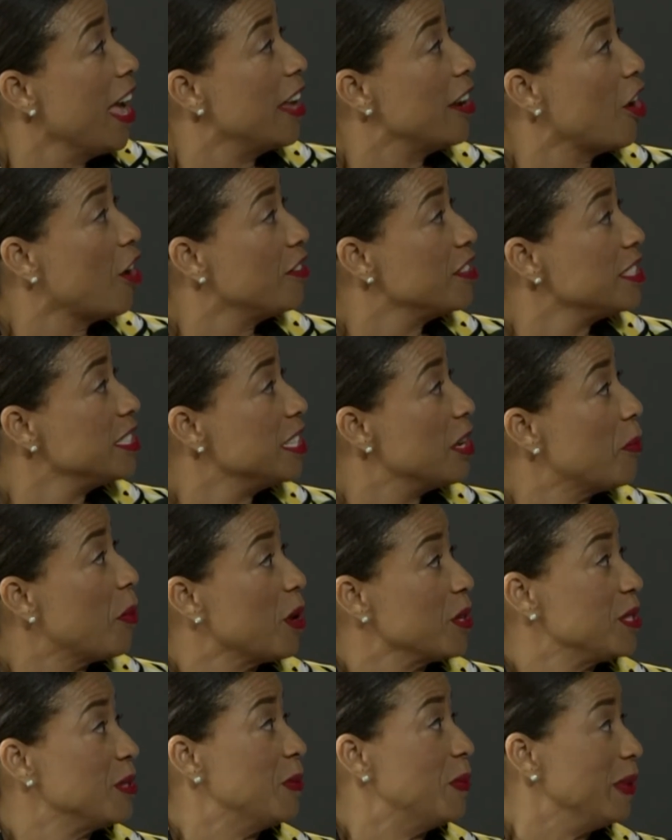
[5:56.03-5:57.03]
and obviously the
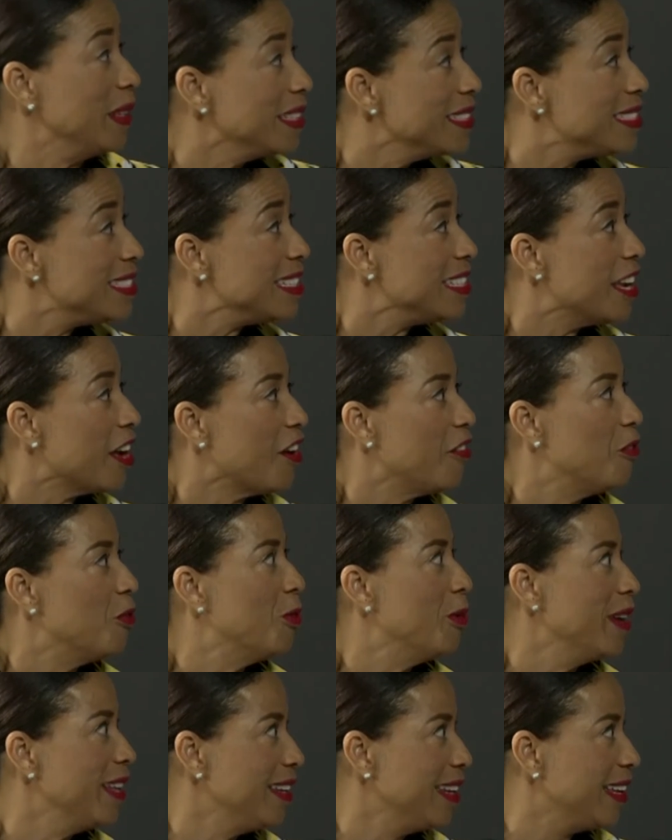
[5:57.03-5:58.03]
possibility of
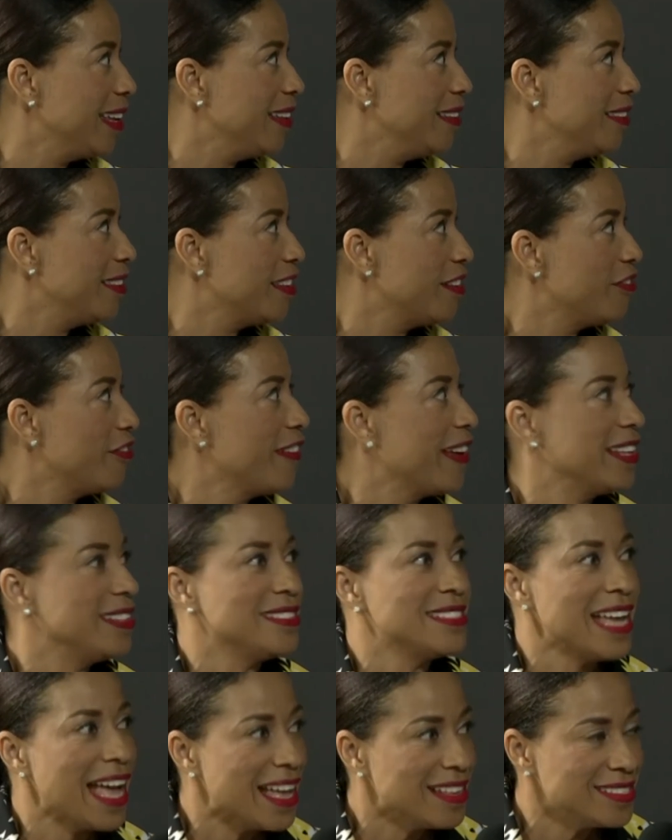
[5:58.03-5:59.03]
winning the
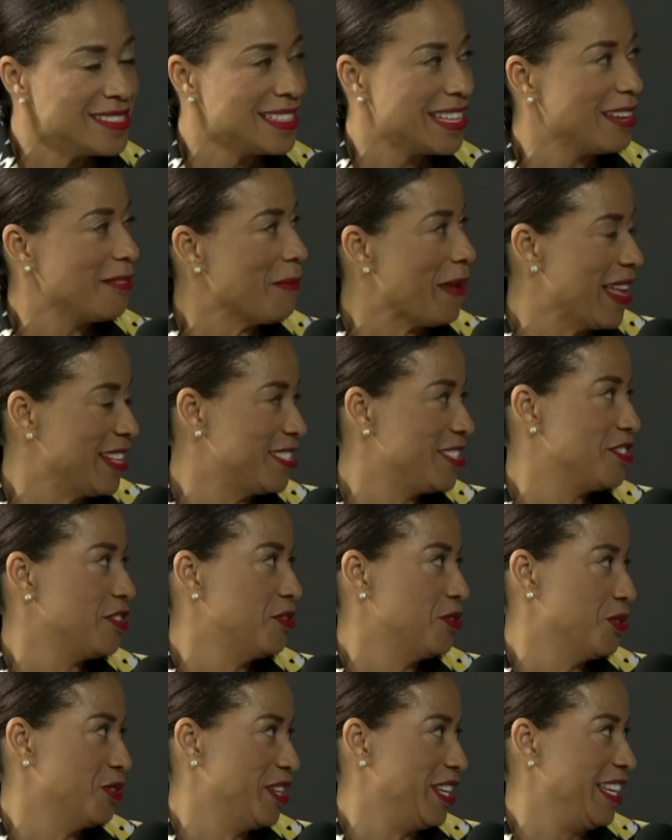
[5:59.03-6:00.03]
fantastic Mazda
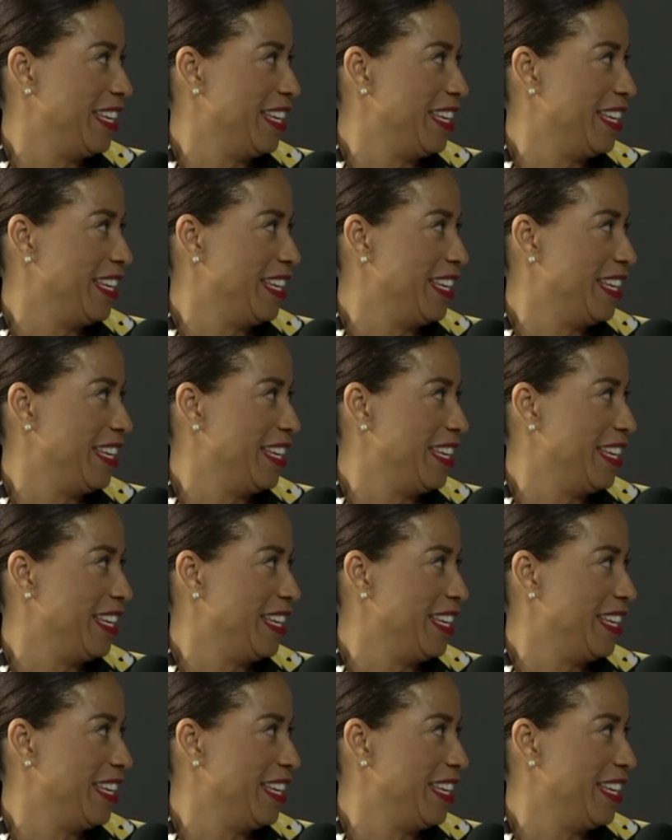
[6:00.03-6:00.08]
3.